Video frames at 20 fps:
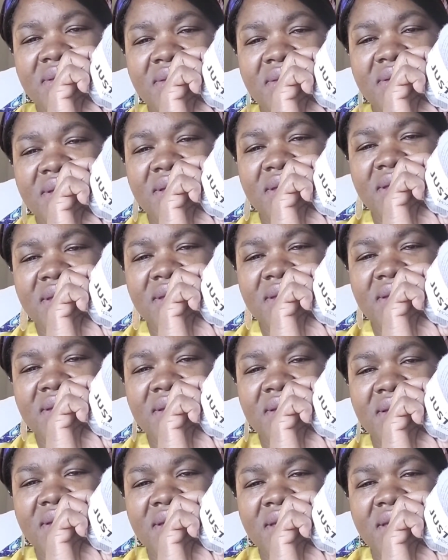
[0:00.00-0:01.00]
Okay.
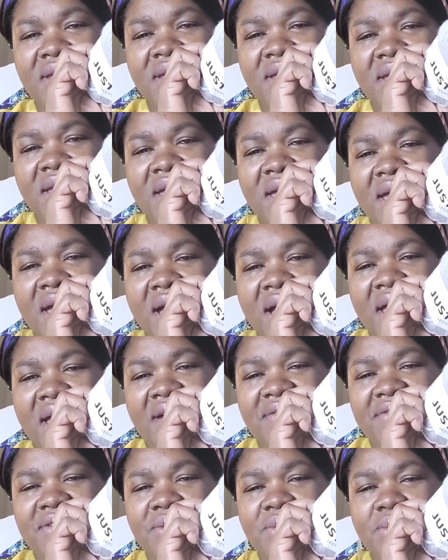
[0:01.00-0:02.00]
I
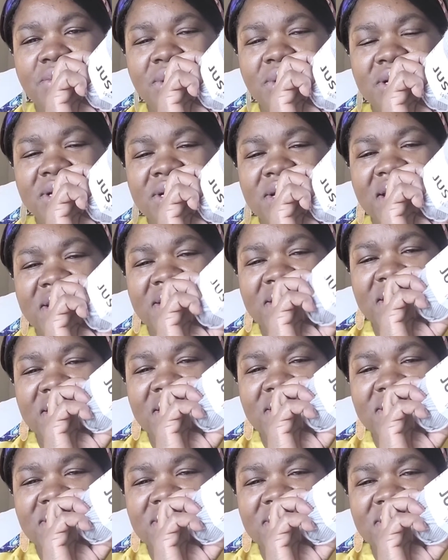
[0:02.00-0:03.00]
have to hold it like
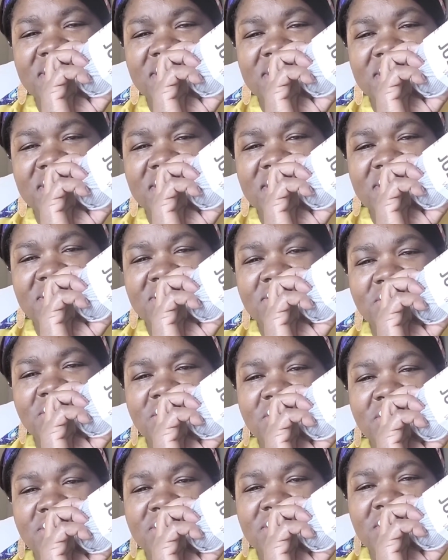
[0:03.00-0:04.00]
this so it
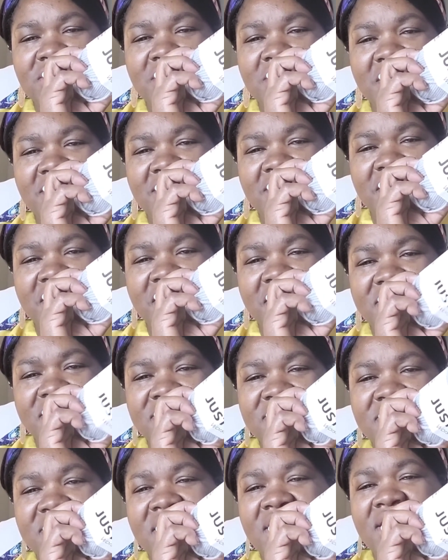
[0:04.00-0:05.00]
could see my
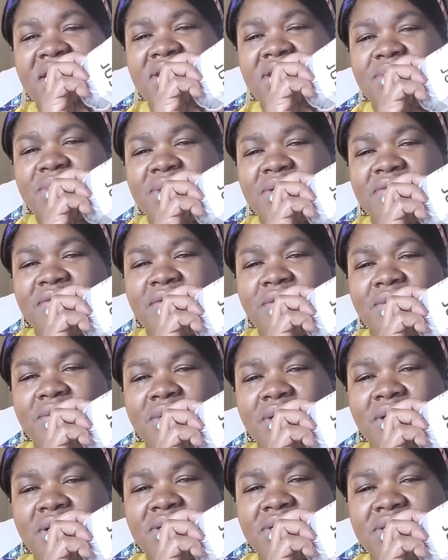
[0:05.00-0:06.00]
face and it would
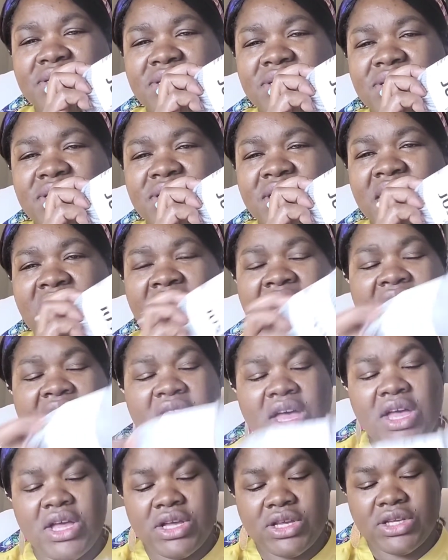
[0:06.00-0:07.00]
focus.
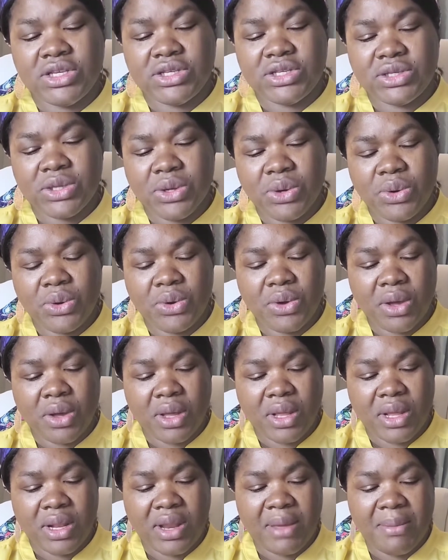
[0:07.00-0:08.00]
So
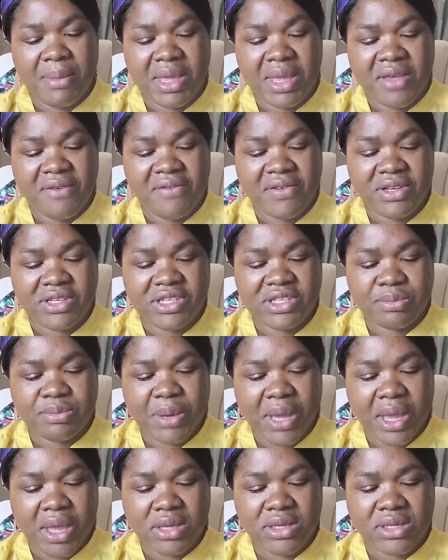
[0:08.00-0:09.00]
let me give you the
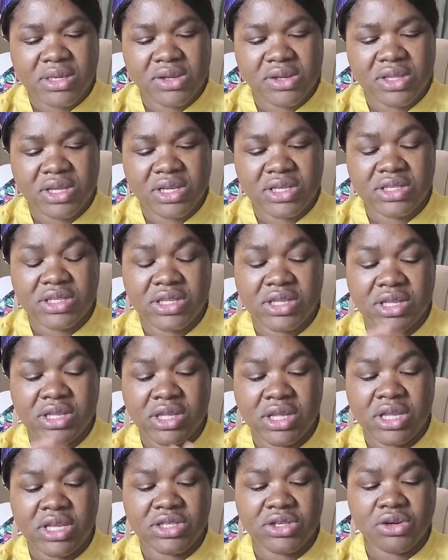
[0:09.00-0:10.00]
specs on this.
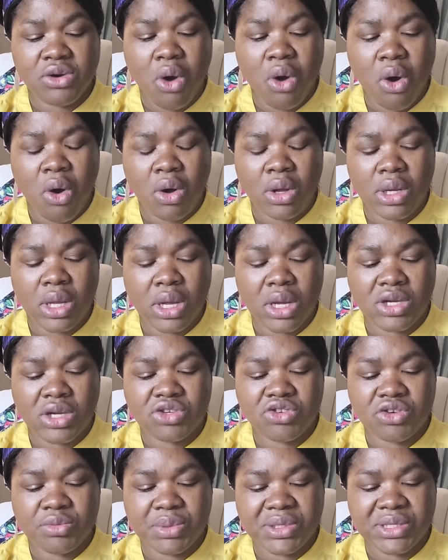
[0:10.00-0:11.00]
These are all
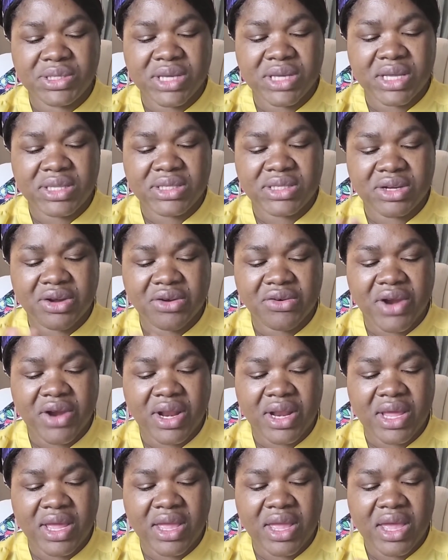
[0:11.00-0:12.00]
100%
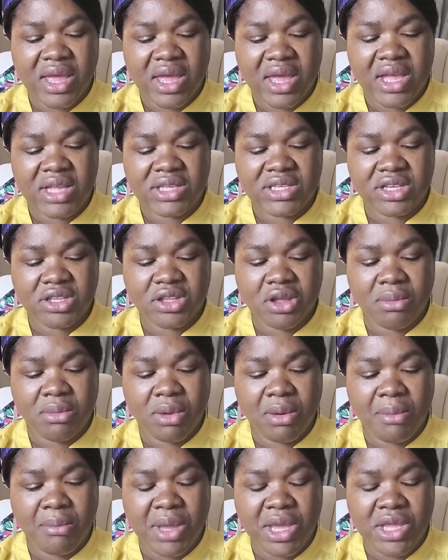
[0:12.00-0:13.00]
acrylic. It's a number
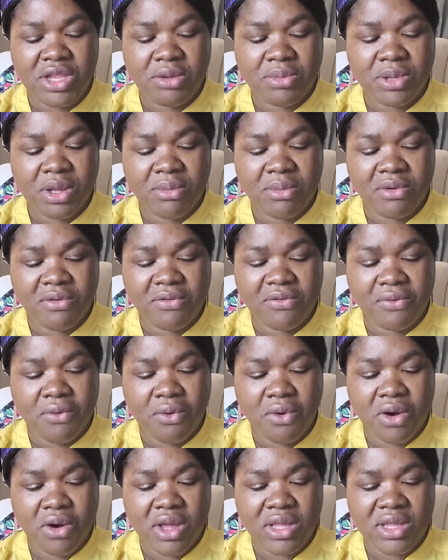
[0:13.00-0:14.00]
medium, number
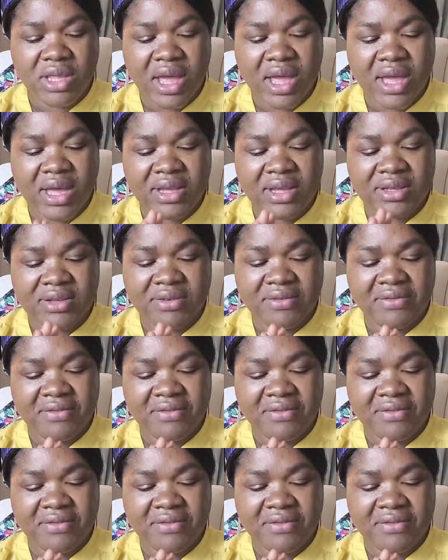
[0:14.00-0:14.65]
4. It have